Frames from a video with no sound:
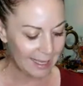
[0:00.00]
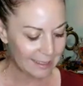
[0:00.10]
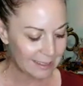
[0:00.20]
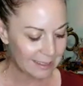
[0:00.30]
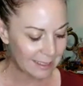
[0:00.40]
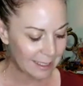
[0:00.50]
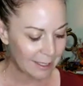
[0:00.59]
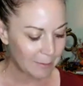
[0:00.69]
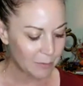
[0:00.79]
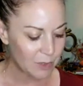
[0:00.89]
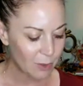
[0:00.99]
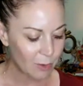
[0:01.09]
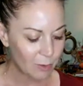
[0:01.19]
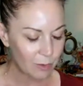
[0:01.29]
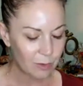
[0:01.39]
And
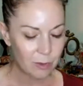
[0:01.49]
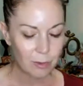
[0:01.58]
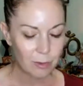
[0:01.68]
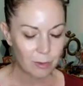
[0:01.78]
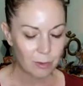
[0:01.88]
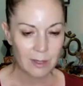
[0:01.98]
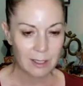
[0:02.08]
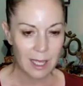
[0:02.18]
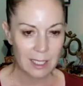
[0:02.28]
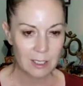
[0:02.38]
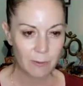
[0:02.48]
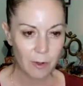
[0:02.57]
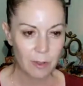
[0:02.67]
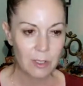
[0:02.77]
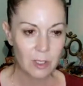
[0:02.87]
so throughout the
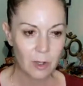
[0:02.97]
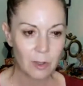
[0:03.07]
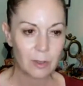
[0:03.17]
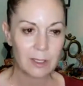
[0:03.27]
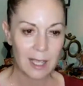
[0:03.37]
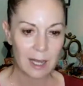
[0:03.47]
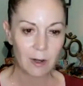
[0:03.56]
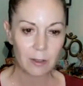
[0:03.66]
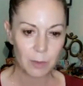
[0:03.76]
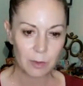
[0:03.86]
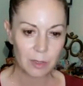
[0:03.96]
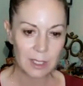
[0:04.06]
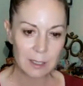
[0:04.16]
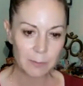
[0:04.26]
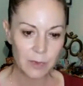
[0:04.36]
class, focus on that, on
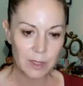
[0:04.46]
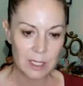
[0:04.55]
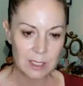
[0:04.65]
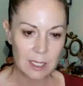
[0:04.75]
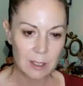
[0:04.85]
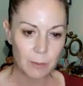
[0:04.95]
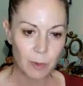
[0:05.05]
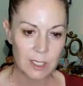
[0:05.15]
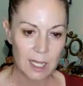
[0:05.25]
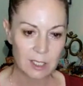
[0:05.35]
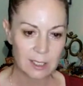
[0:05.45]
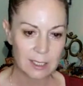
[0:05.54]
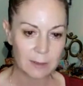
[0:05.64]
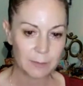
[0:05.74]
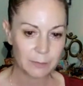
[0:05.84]
building this inner
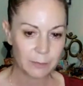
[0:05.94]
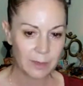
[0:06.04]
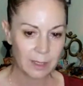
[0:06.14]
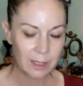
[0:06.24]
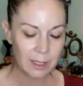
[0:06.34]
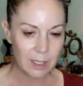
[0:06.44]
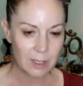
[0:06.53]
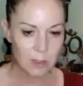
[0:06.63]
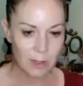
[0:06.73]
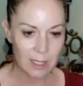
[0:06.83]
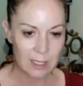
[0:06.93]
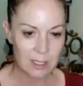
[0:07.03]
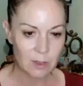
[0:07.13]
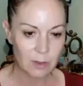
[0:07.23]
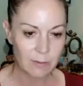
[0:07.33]
protection to
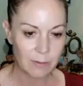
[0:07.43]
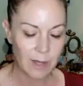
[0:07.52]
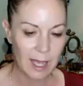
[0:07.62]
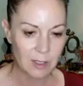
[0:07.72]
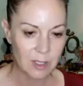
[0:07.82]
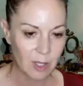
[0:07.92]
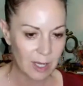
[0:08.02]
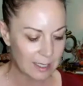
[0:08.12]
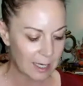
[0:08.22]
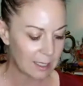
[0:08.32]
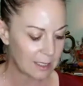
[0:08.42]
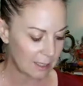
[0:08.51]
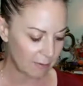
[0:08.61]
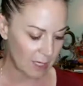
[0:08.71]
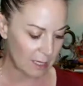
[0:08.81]
any sort of outside
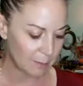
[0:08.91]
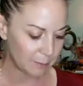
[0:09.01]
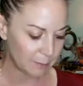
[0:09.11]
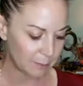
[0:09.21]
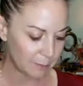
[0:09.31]
negativity.